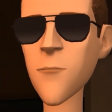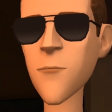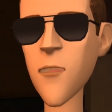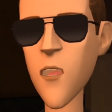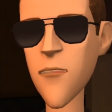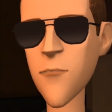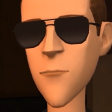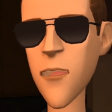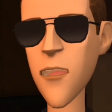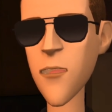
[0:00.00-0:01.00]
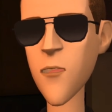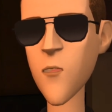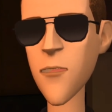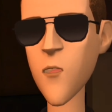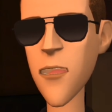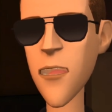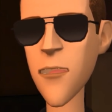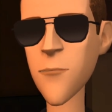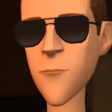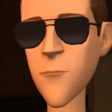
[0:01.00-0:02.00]
A lot of people don't know
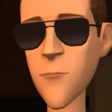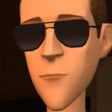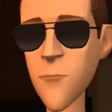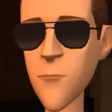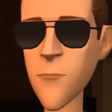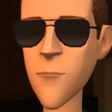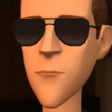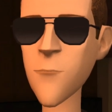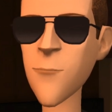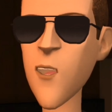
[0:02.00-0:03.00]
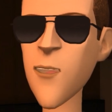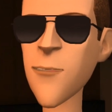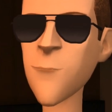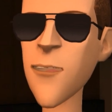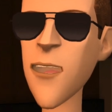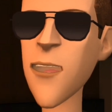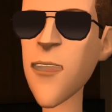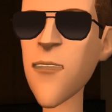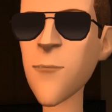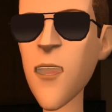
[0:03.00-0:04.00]
this, because I am
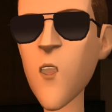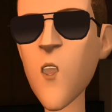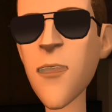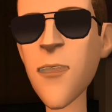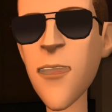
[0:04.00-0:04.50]
selective about who I